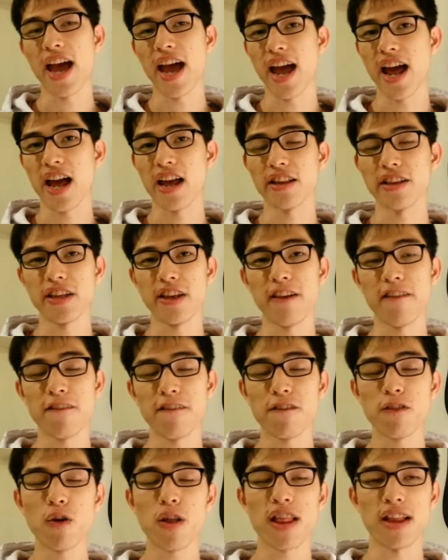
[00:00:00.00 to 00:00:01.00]
and
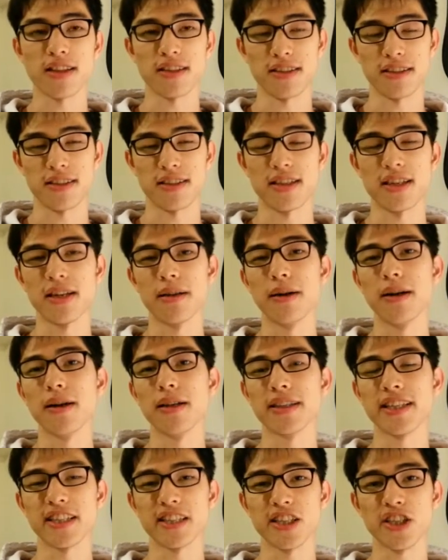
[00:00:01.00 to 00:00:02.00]
influence
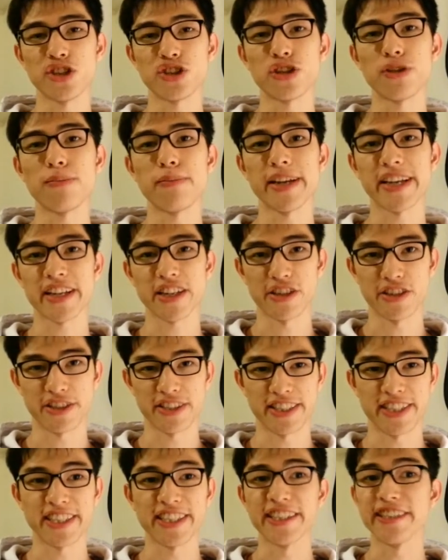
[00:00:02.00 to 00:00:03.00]
decision
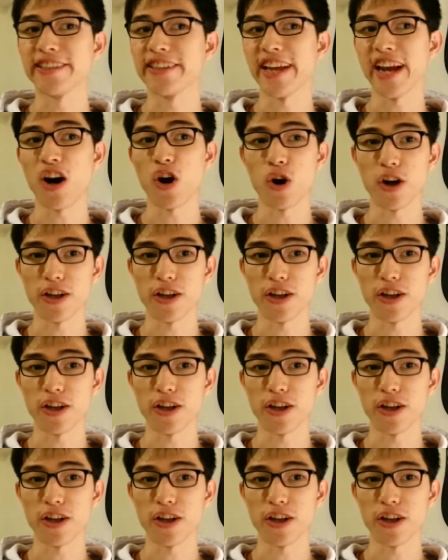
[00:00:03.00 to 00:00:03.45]
makers in their